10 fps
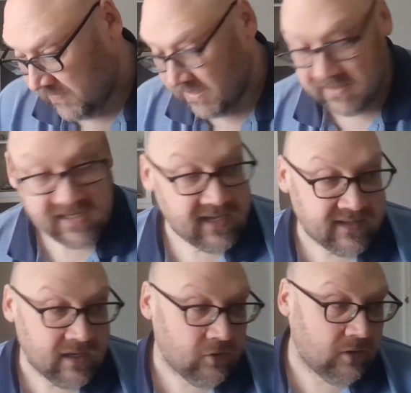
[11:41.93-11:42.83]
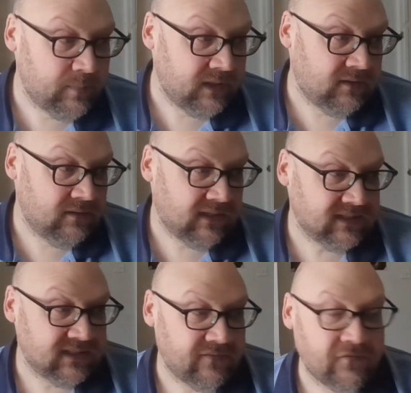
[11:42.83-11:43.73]
And yeah, they'll all be, like I
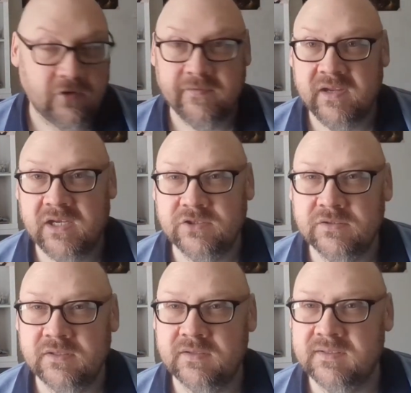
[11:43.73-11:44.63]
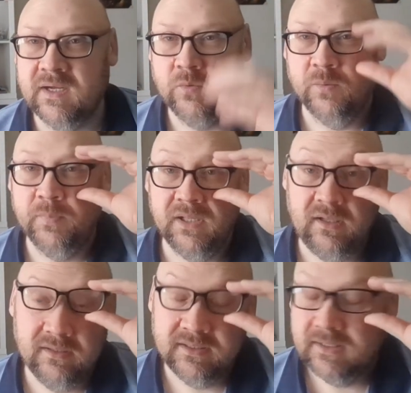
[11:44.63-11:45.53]
say, fortifications that the Tau can
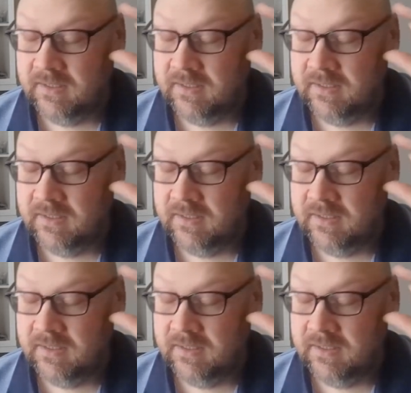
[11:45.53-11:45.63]
build.